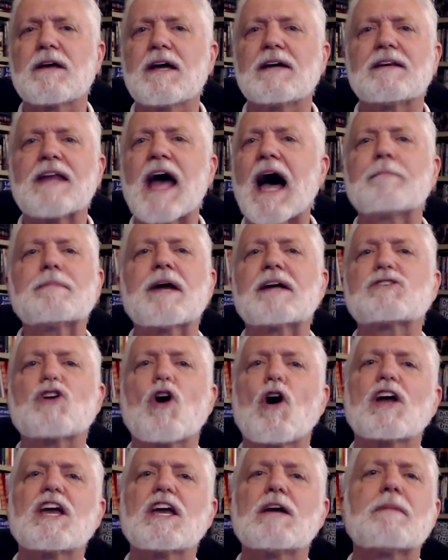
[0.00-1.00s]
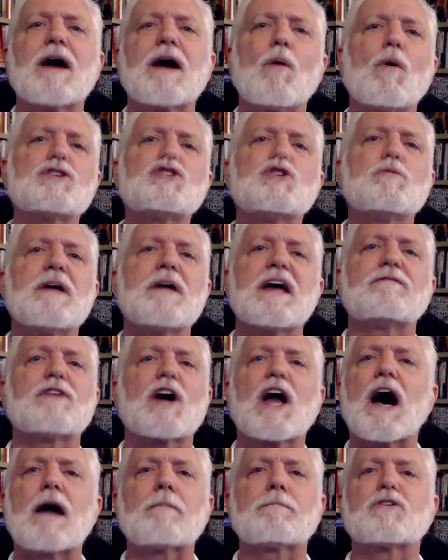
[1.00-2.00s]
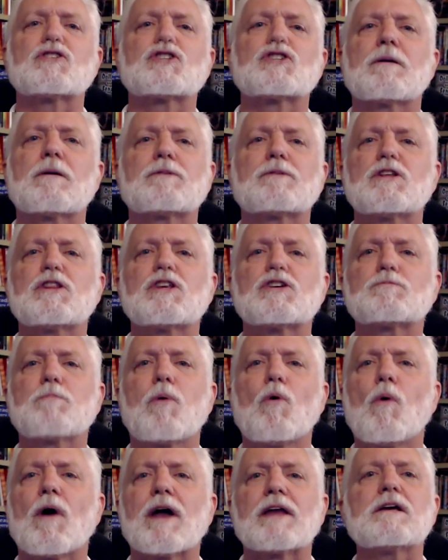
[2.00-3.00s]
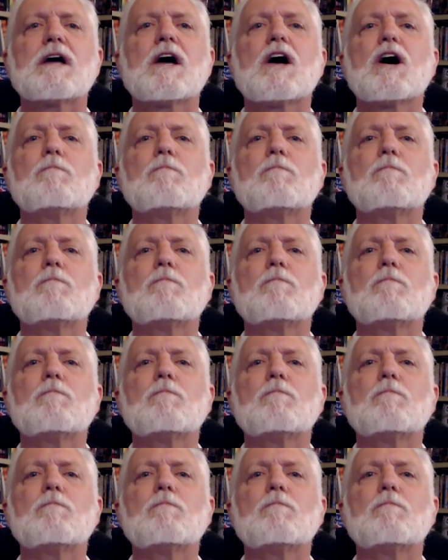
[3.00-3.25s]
Now, I'm not talking about what you may have accomplished up to this point,